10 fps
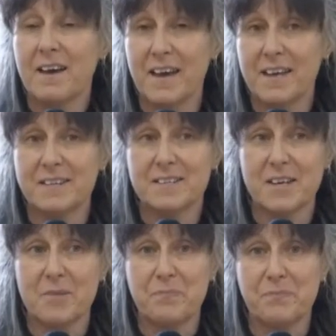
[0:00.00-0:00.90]
And
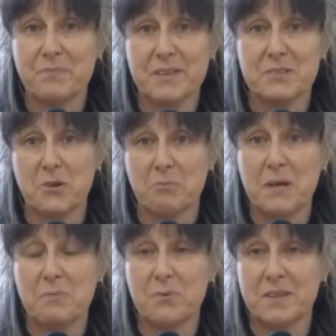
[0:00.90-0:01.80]
there's a lot
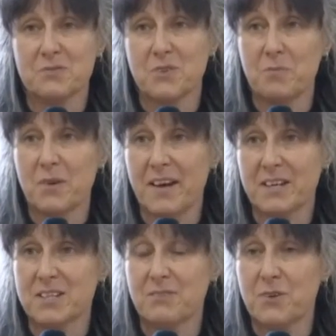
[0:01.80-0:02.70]
of people in this room that I
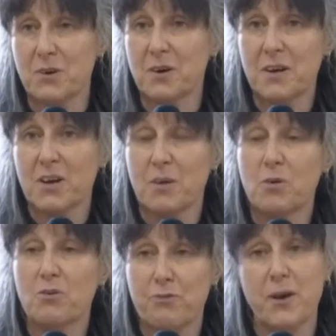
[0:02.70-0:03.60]
actually feel are
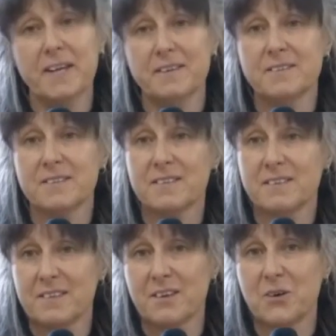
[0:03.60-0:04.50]
more
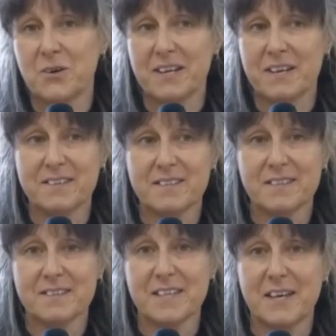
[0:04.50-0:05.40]
friends than
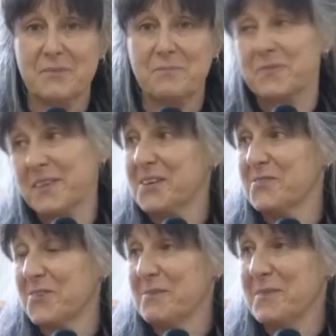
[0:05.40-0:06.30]
colleagues. So thank
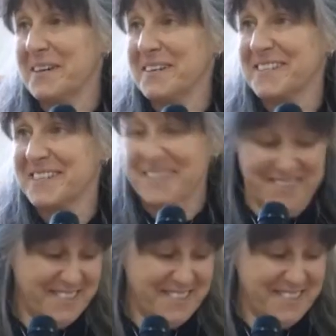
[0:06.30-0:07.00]
you very much.